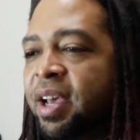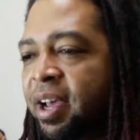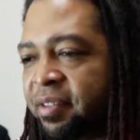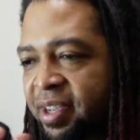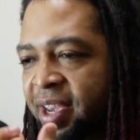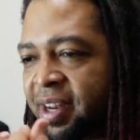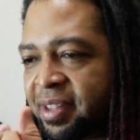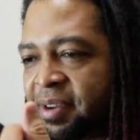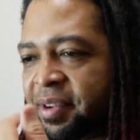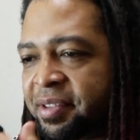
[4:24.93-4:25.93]
I don't think he had a
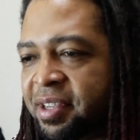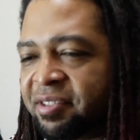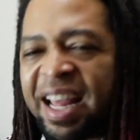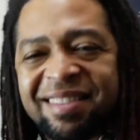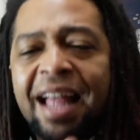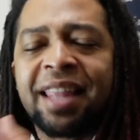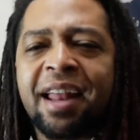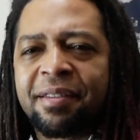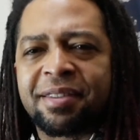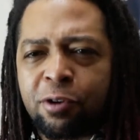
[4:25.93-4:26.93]
thing with his teacher. That's not
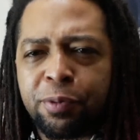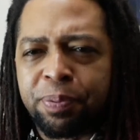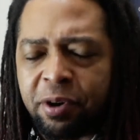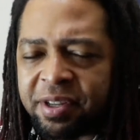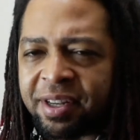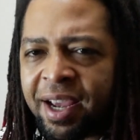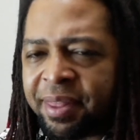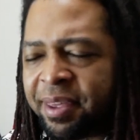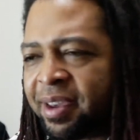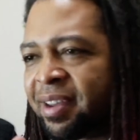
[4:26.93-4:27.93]
that so important, I
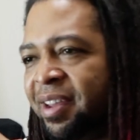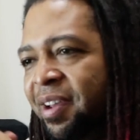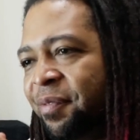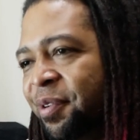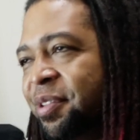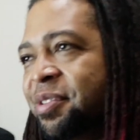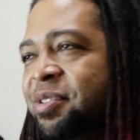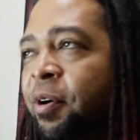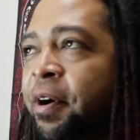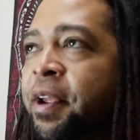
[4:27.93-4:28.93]
think, for this
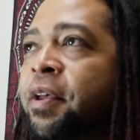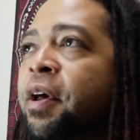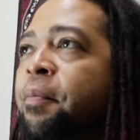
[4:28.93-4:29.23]
story.